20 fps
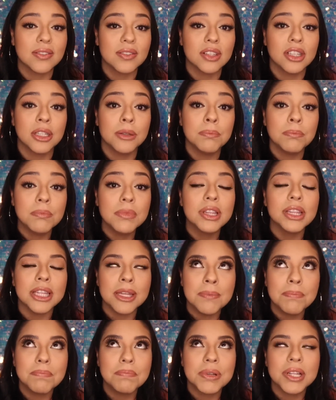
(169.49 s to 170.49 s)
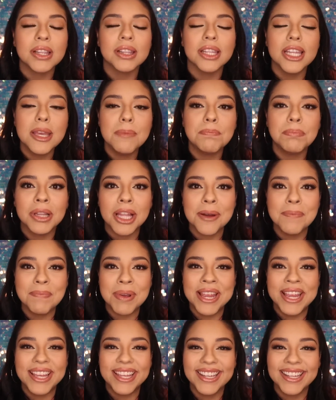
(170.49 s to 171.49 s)
the lip
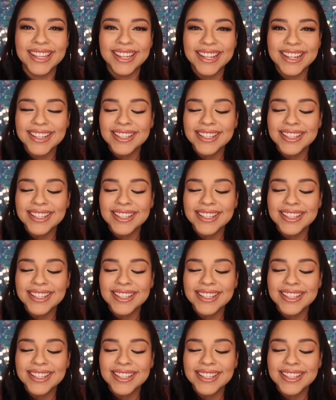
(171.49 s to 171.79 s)
plumping